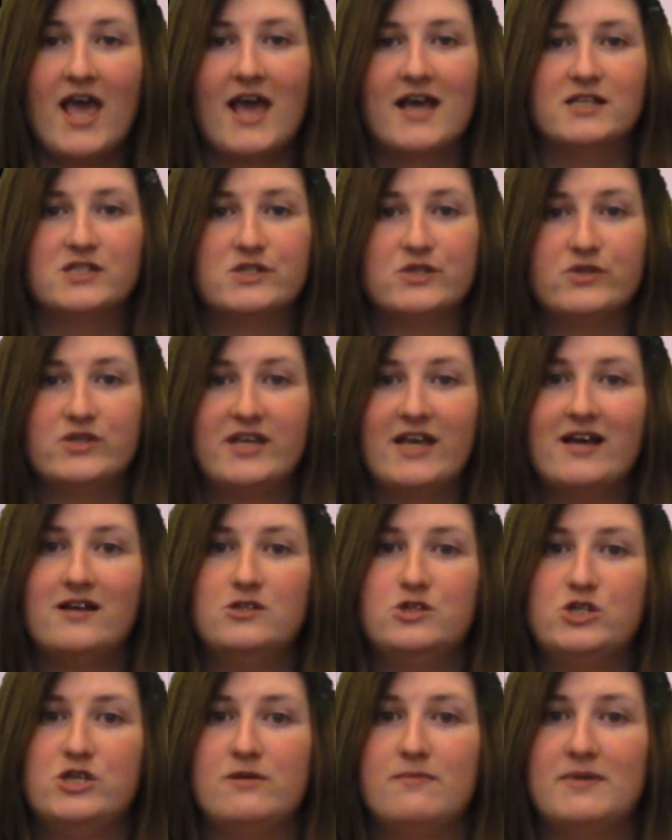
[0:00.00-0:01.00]
And so the
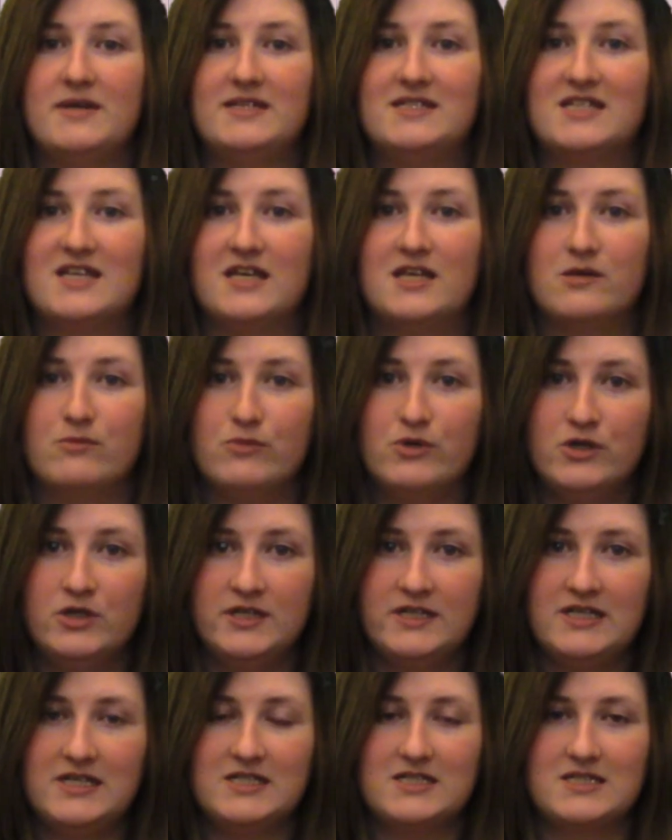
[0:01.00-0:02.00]
LGBT
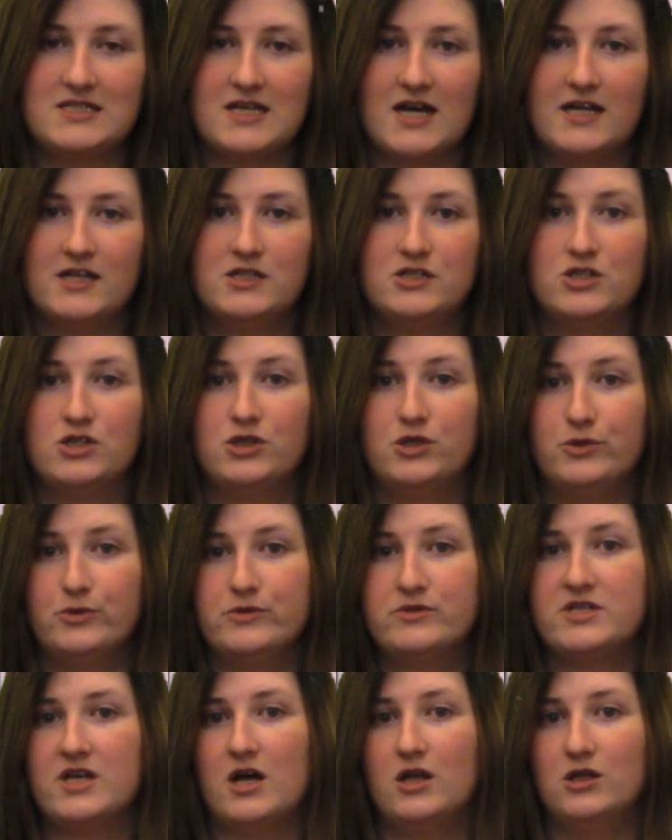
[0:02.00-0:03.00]
community started to
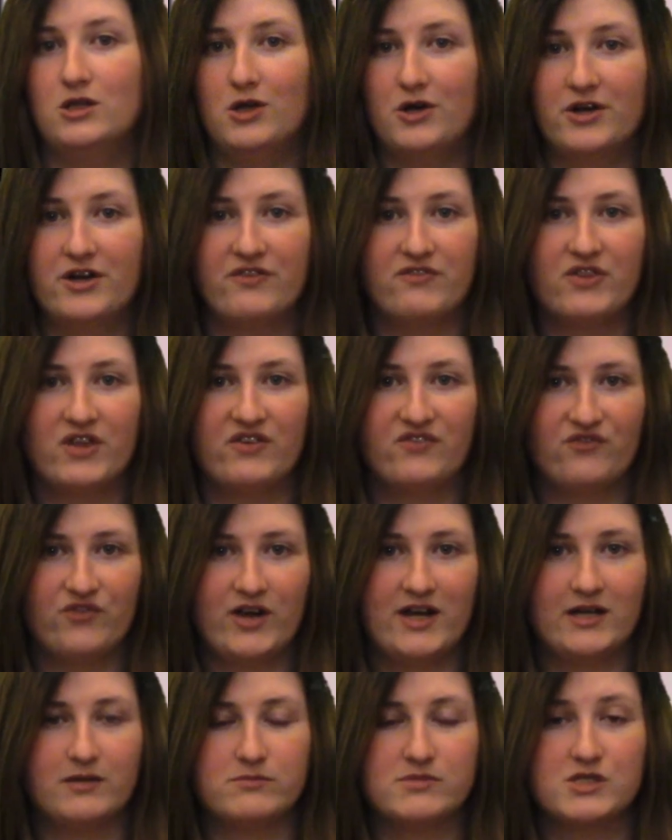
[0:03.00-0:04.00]
lose a lot of their
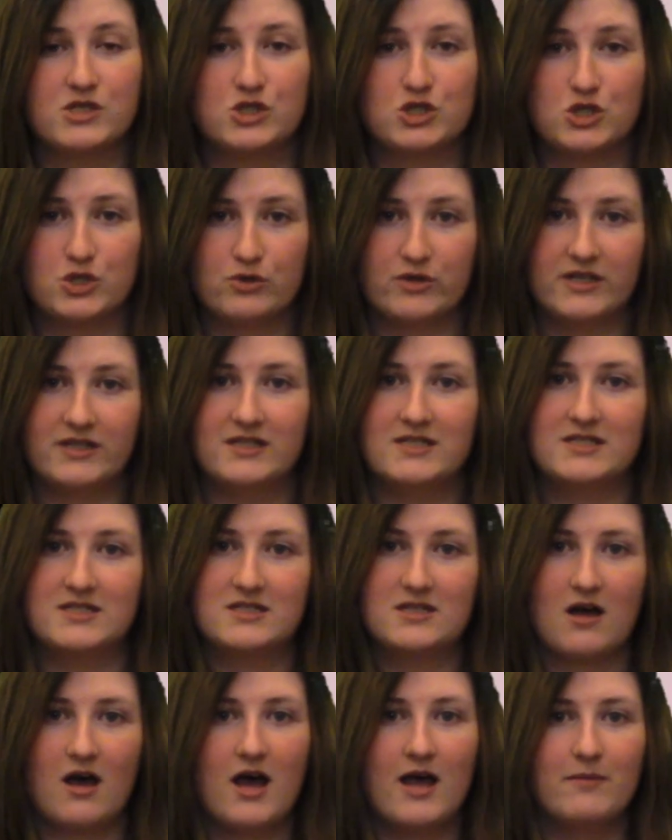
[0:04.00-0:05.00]
freedoms during this
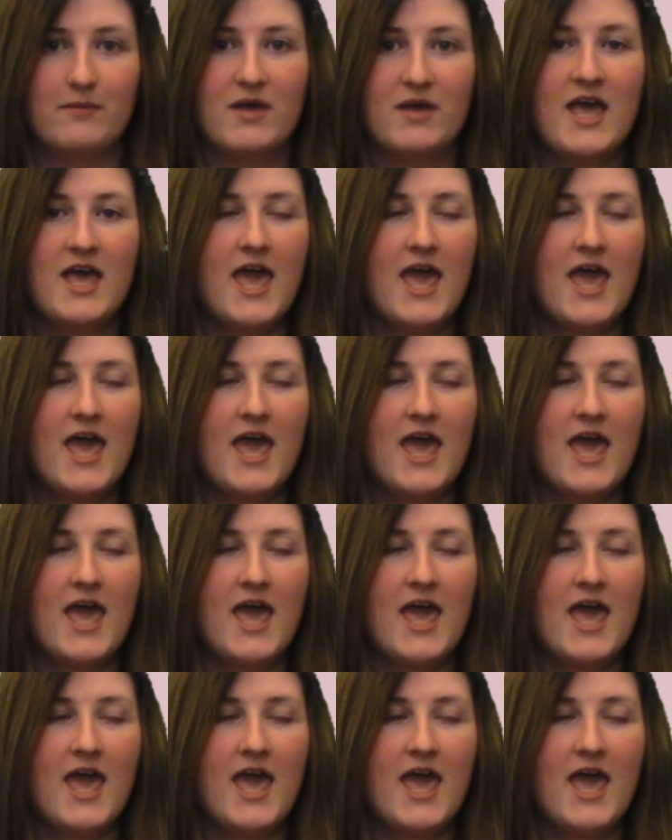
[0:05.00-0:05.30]
time.